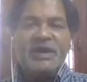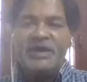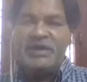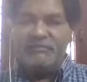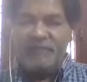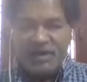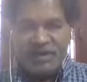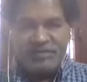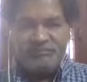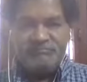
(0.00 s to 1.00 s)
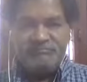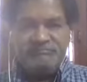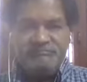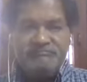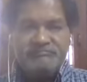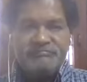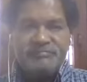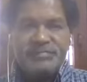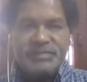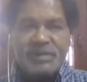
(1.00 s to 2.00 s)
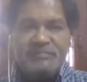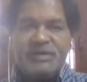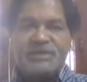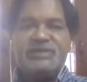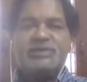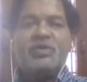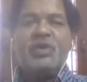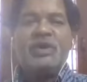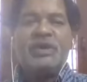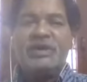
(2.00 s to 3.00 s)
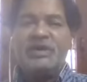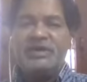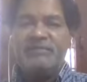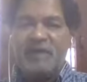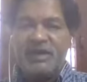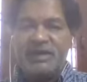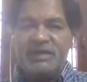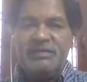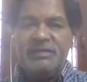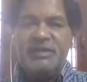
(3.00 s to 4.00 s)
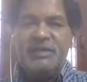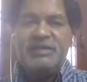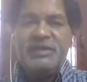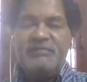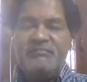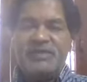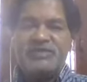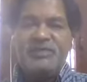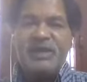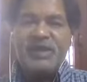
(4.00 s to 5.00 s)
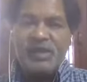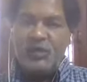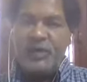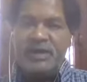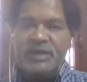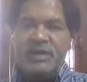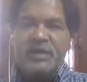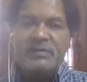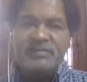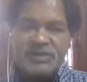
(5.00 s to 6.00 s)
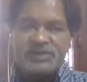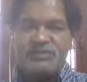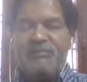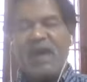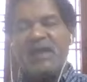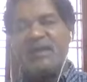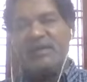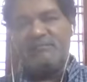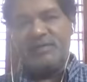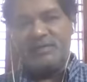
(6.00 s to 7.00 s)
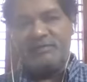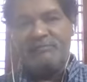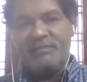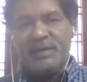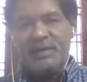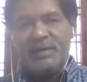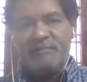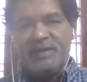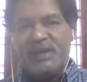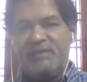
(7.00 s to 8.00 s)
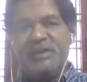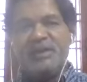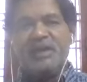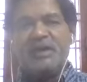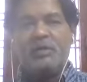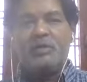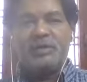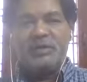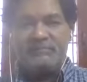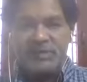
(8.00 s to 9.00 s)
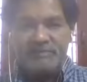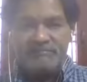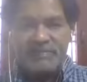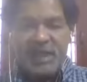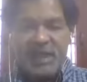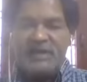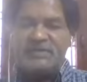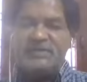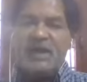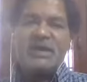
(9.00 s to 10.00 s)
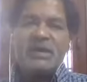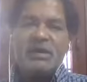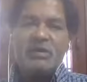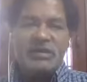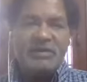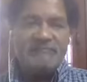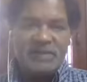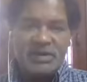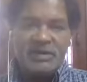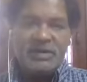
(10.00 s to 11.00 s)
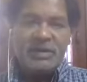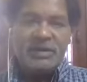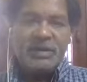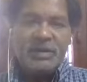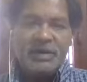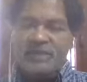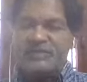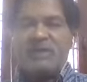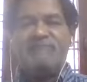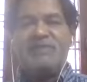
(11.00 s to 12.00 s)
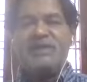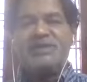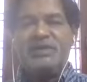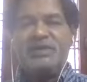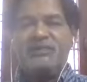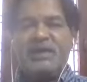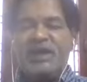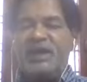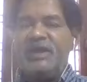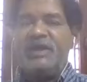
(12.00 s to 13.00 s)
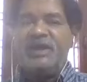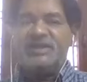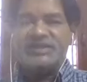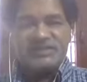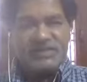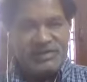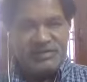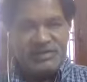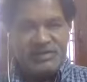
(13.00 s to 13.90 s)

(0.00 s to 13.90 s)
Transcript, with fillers: earning money, persons who are earning money, they must be given this PAN number permanent account number. And that account number, it is compulsory for any assessee,